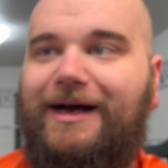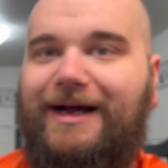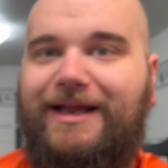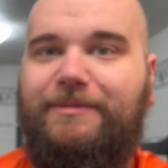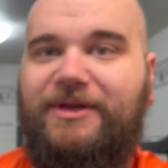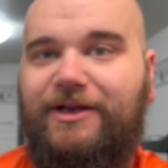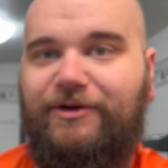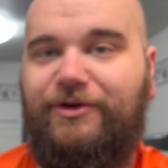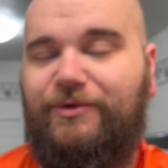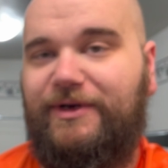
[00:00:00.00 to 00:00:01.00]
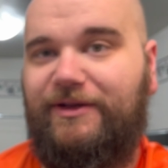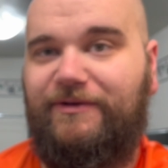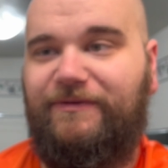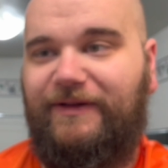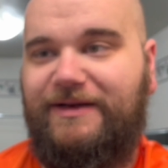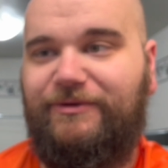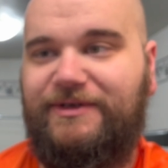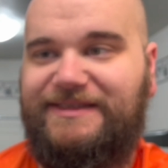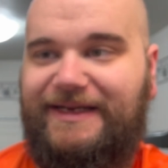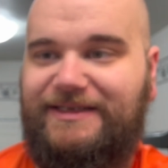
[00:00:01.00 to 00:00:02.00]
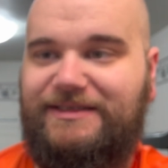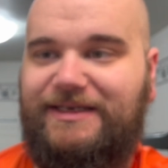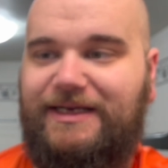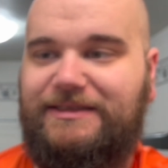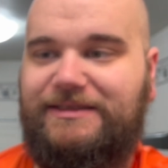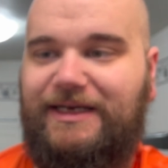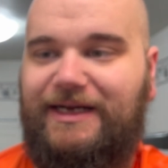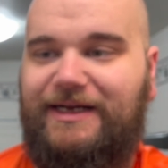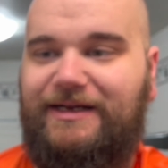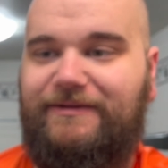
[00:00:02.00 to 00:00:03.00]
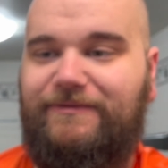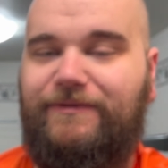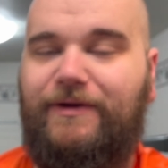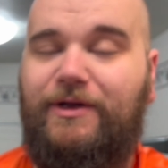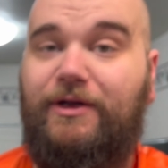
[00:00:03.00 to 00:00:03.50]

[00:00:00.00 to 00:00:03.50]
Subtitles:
I am here to do another flavor and taste test of